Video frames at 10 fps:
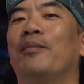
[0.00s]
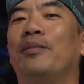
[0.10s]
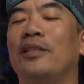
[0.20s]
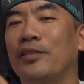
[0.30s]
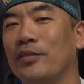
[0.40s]

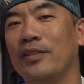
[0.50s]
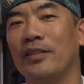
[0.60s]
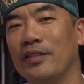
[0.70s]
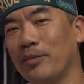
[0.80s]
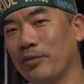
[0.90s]
please
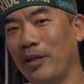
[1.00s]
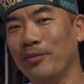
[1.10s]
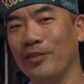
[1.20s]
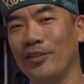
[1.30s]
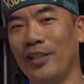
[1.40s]
consider
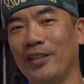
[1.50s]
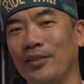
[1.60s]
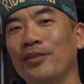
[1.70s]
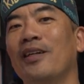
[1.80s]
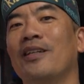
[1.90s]
subscribe to the
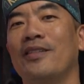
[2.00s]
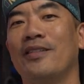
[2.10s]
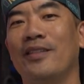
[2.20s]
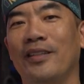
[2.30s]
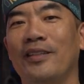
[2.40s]
channel.
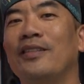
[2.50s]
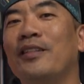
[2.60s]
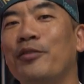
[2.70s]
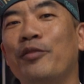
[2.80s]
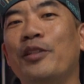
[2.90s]
Send this
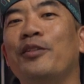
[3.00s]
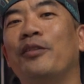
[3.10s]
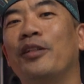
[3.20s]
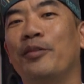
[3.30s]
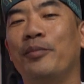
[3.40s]
little
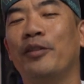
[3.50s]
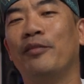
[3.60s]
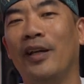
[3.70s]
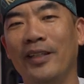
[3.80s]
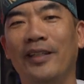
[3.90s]
video a little bit of
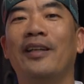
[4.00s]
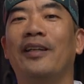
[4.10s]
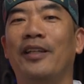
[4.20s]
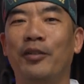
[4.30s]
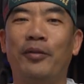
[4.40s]
like.
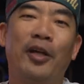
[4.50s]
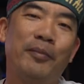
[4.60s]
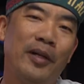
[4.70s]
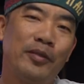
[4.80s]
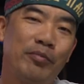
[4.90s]
It will
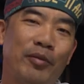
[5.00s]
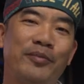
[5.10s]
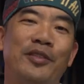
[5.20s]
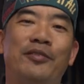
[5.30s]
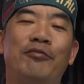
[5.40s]
help other
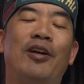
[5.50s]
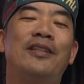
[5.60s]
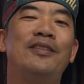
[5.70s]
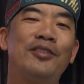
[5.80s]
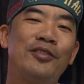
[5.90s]
Brompton
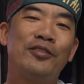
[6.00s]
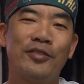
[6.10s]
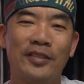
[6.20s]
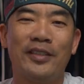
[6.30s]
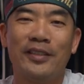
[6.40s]
riders
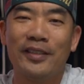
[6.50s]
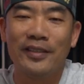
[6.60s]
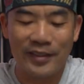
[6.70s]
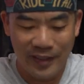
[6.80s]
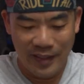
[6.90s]
to see
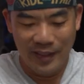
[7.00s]
this.